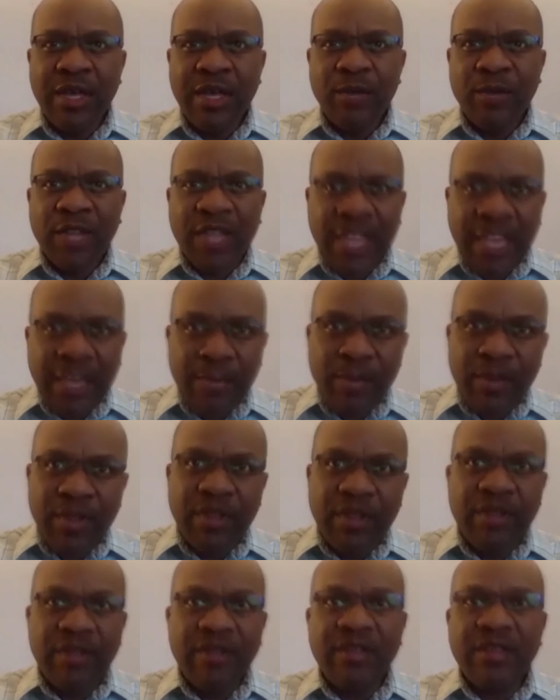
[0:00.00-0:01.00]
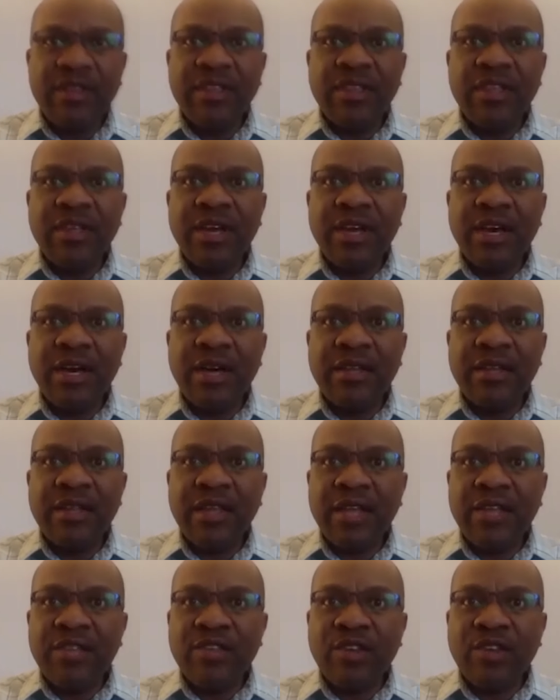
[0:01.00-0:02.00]
keeping uh,
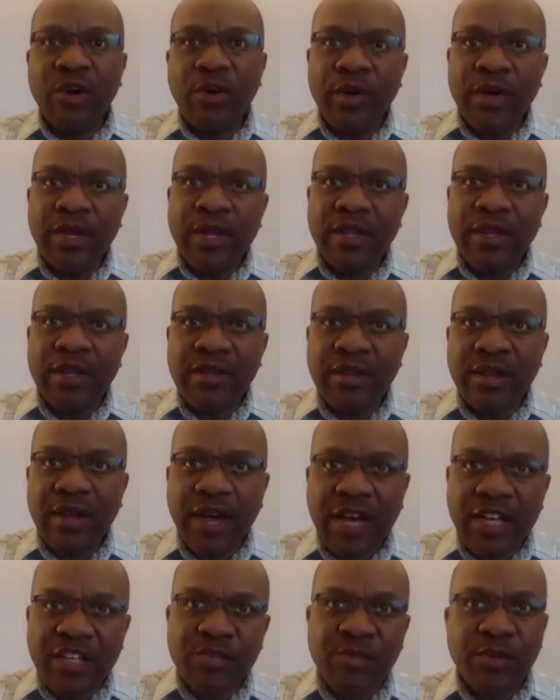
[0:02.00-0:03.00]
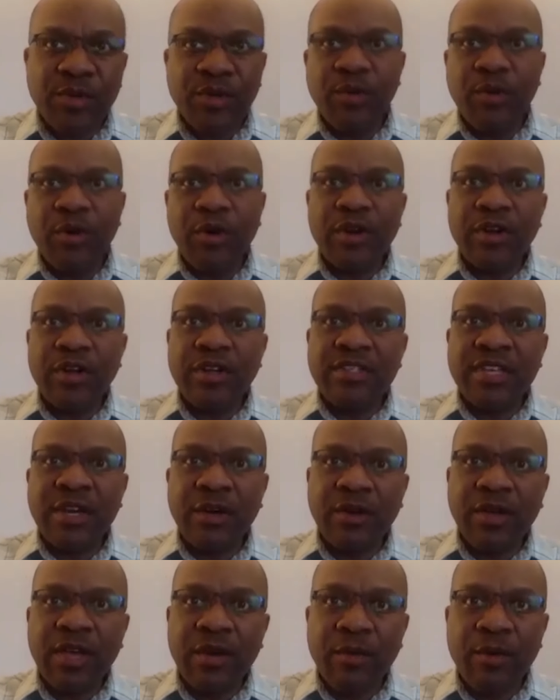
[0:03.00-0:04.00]
things going, hospital workers,
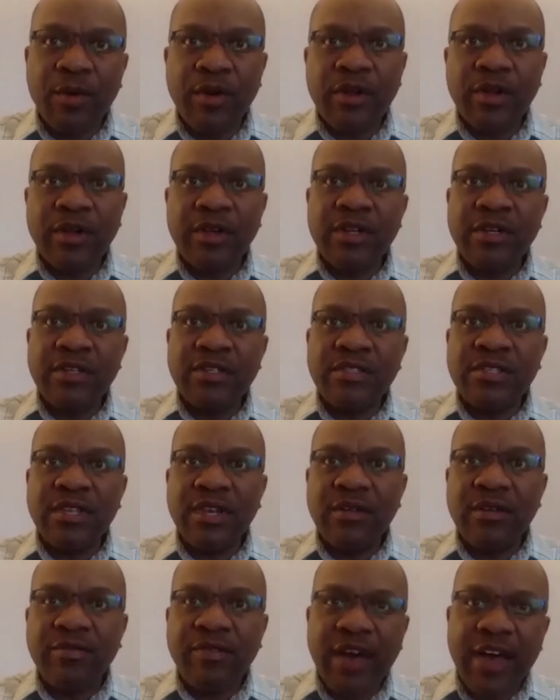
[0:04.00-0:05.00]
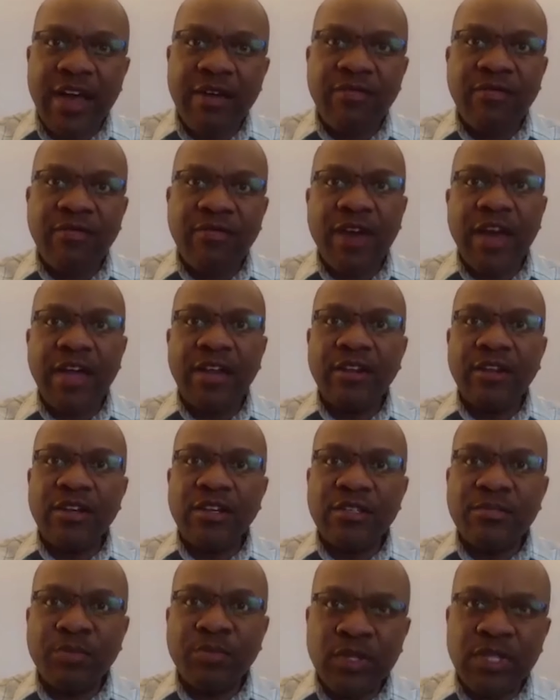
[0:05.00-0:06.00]
healthcare workers, uh,
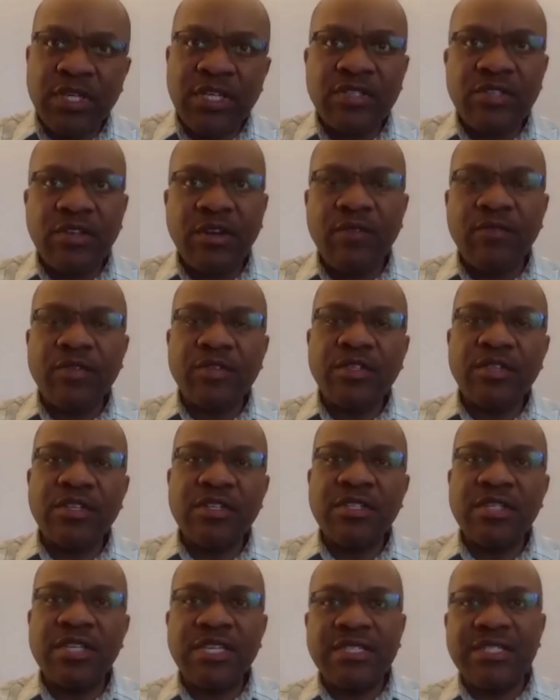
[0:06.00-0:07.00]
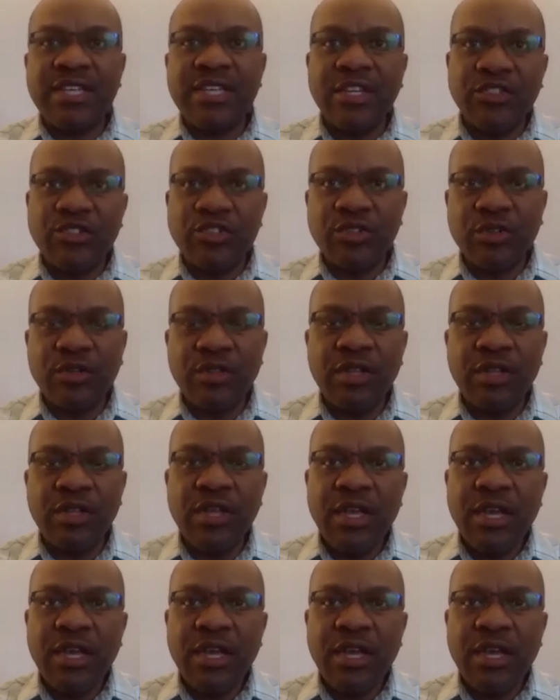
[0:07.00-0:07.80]
firefighters, police officers, essential.